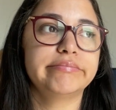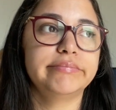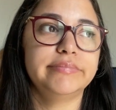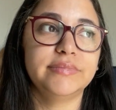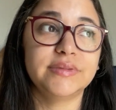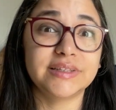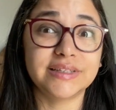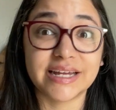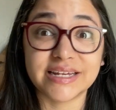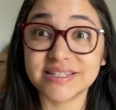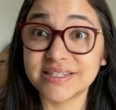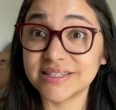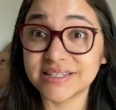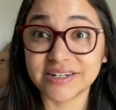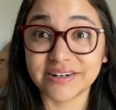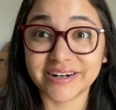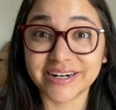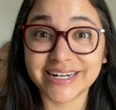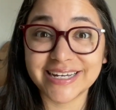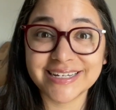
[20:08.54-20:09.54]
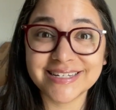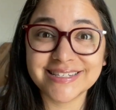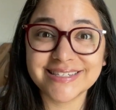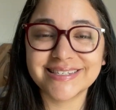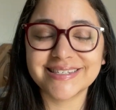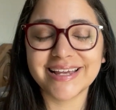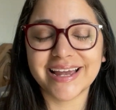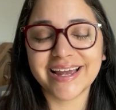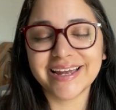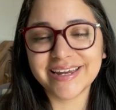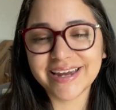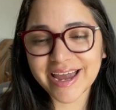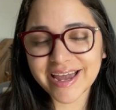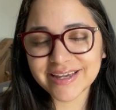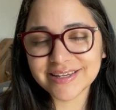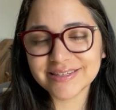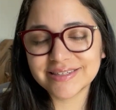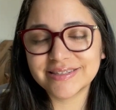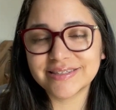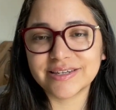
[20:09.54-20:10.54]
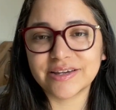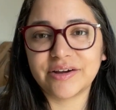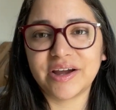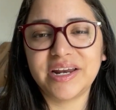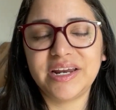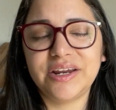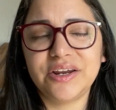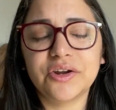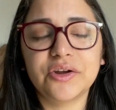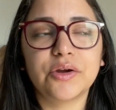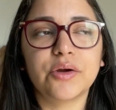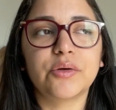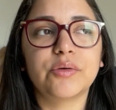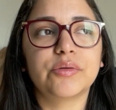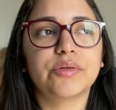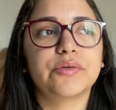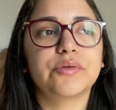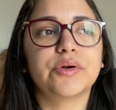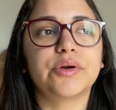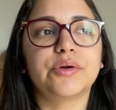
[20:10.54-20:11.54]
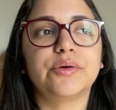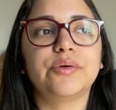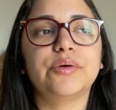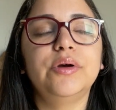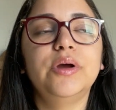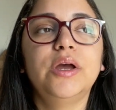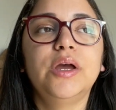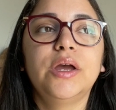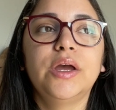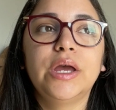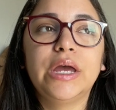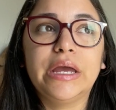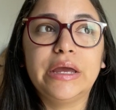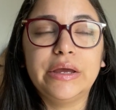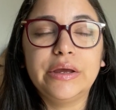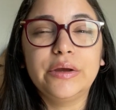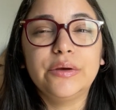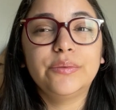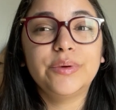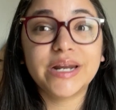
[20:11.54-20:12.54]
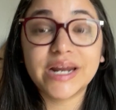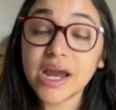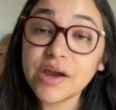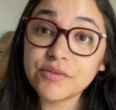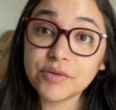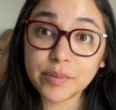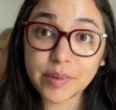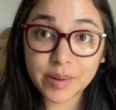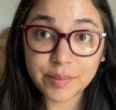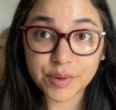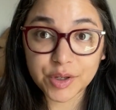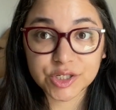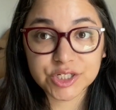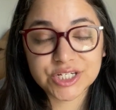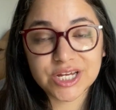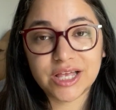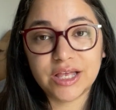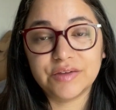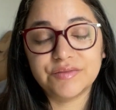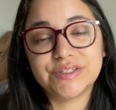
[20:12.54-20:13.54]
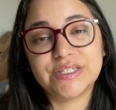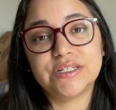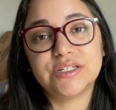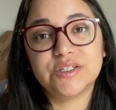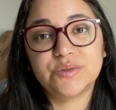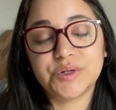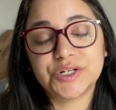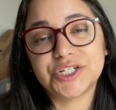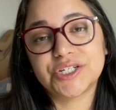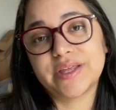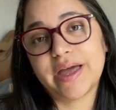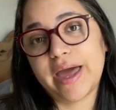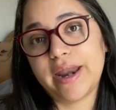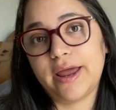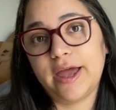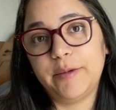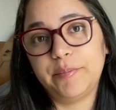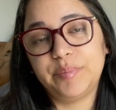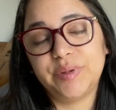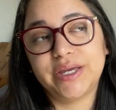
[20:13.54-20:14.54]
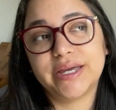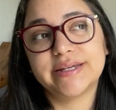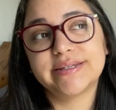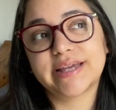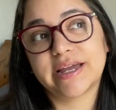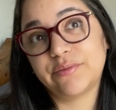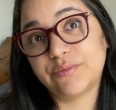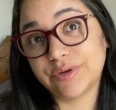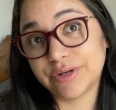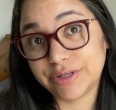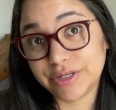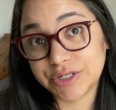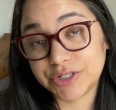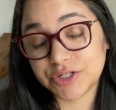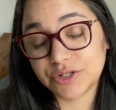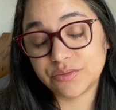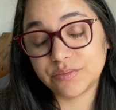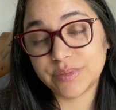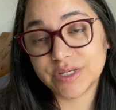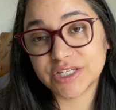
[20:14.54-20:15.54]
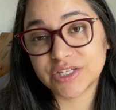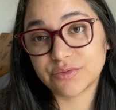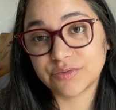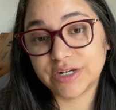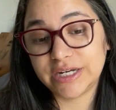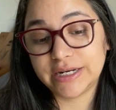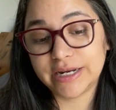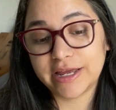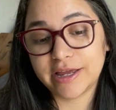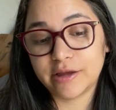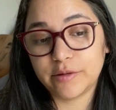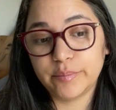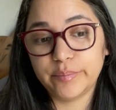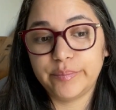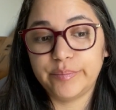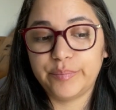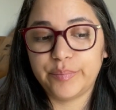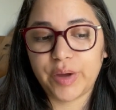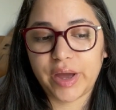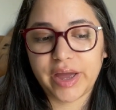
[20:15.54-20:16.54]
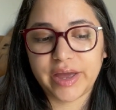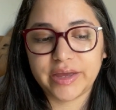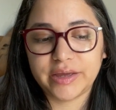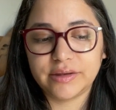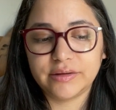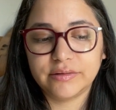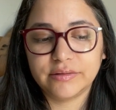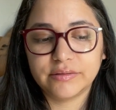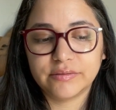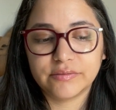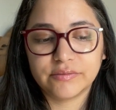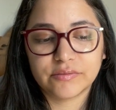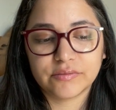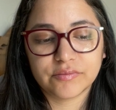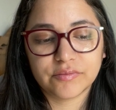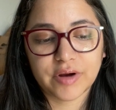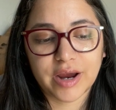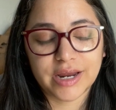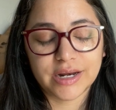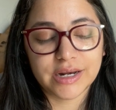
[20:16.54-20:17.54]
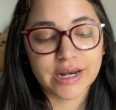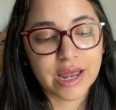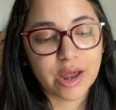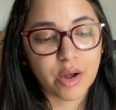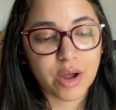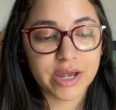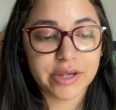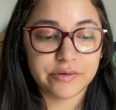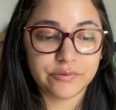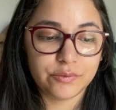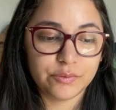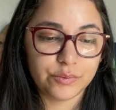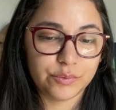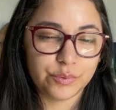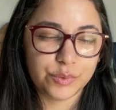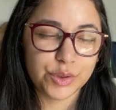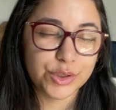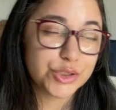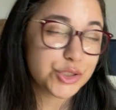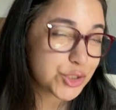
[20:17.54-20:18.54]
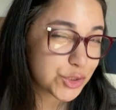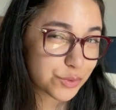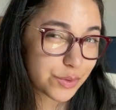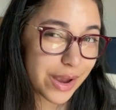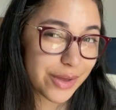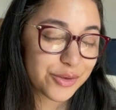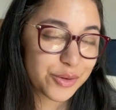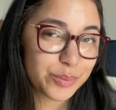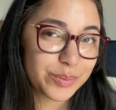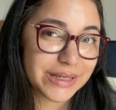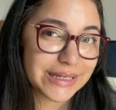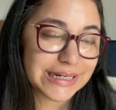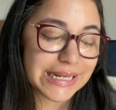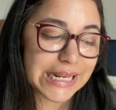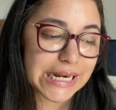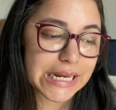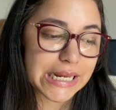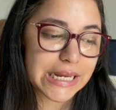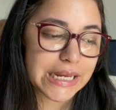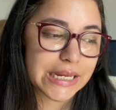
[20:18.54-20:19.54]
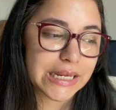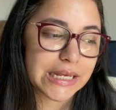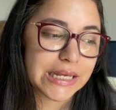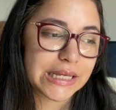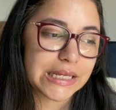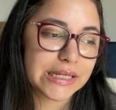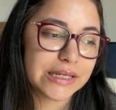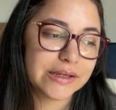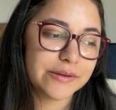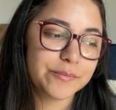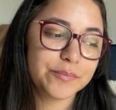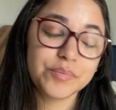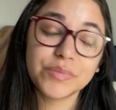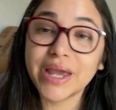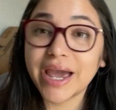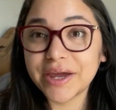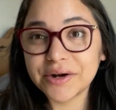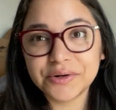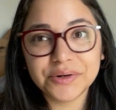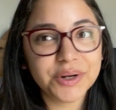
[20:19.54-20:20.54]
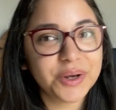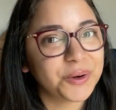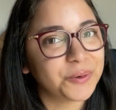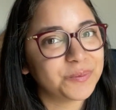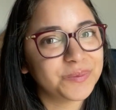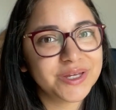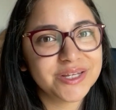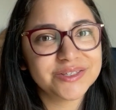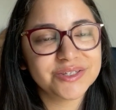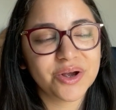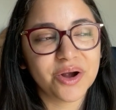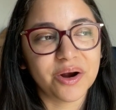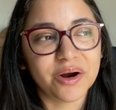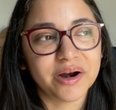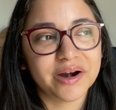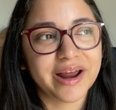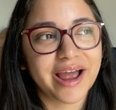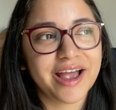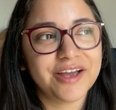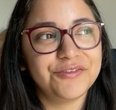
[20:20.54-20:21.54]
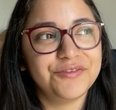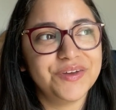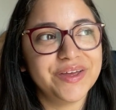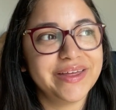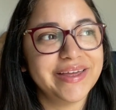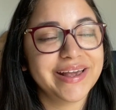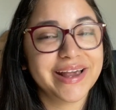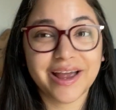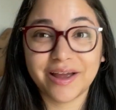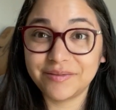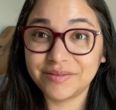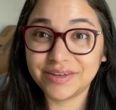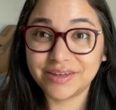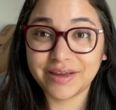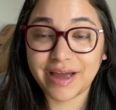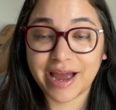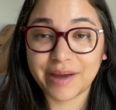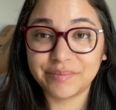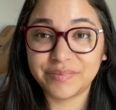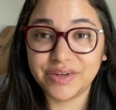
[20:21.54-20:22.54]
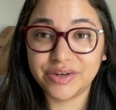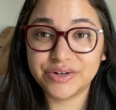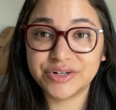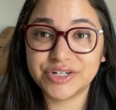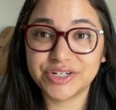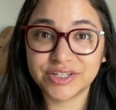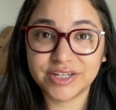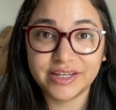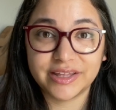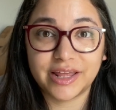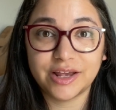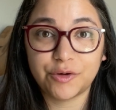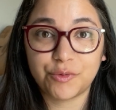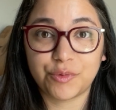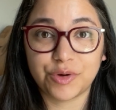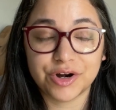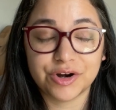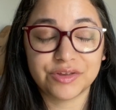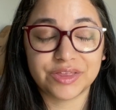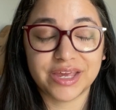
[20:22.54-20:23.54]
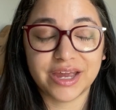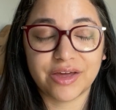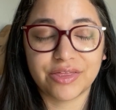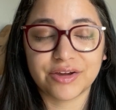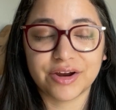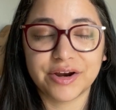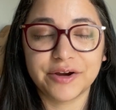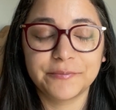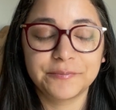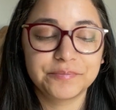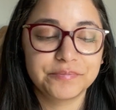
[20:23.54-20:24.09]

less serious, I guess. So I need to go through what I have on my bookshelves and switch that up because I really do miss reading. But right now I would just rather be knitting. I don't know. It's hard. I feel like I'm usually like one or the other.